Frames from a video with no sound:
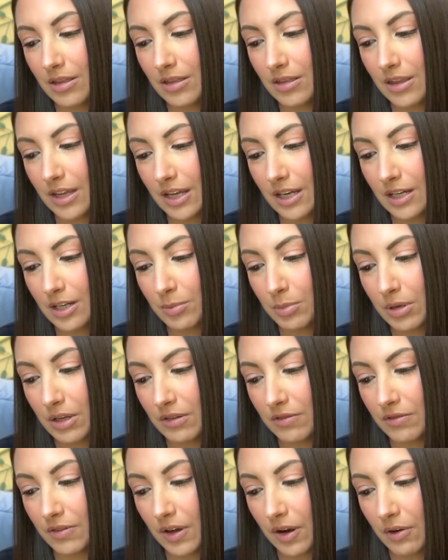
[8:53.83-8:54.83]
they'd be
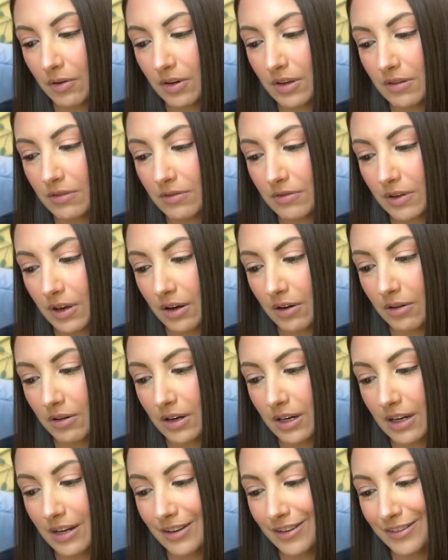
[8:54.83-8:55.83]
very,
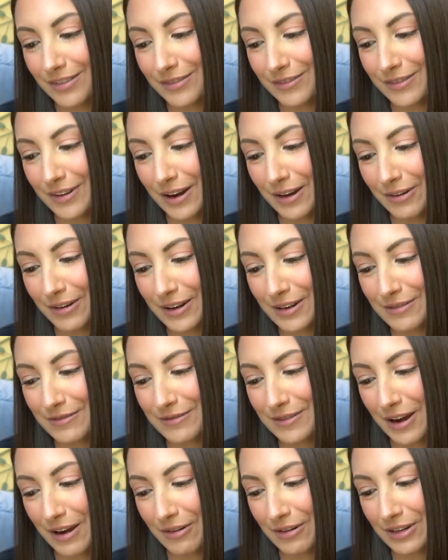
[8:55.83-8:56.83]
very, very,
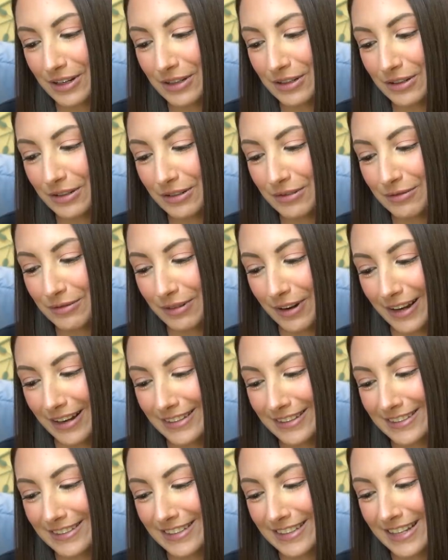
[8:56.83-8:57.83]
very good
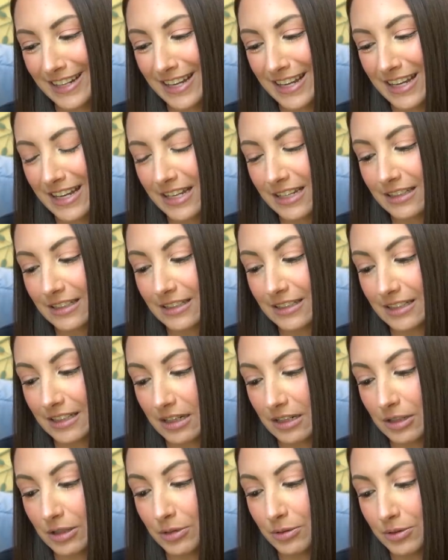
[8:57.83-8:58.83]
friends. See
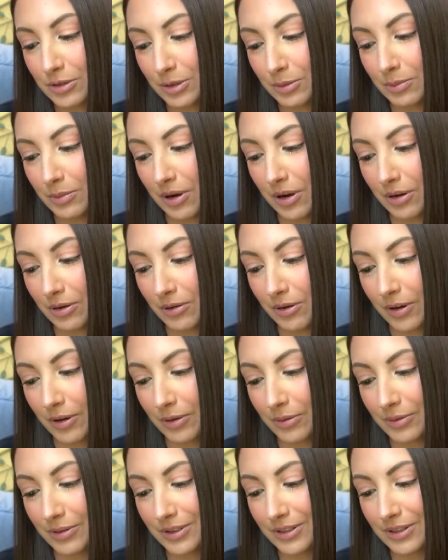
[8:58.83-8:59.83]
you
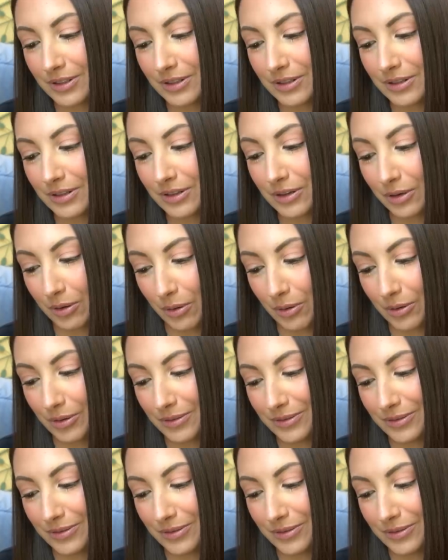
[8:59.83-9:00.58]
tomorrow, Nicole.